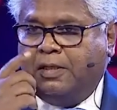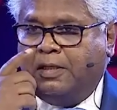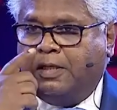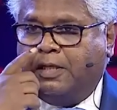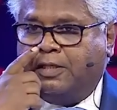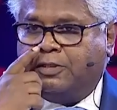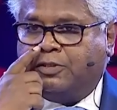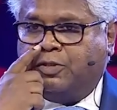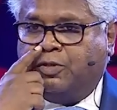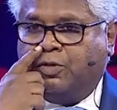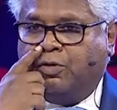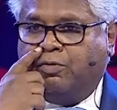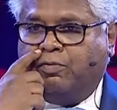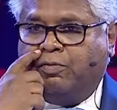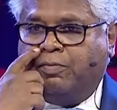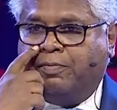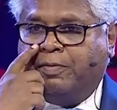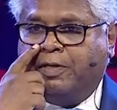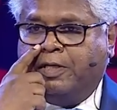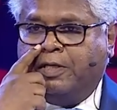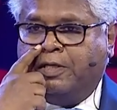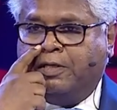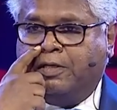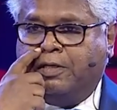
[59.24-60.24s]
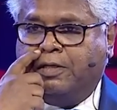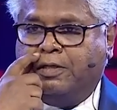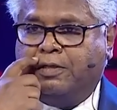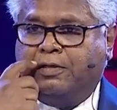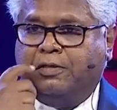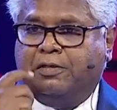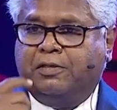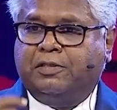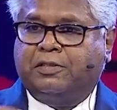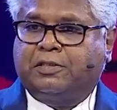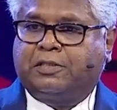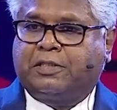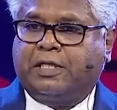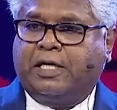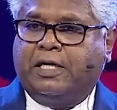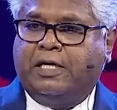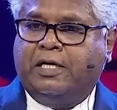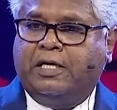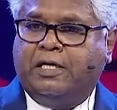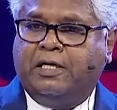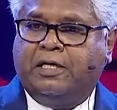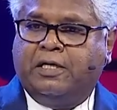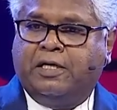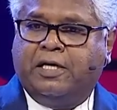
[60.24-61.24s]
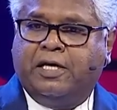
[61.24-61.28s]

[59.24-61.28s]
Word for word: As you know, we've been studying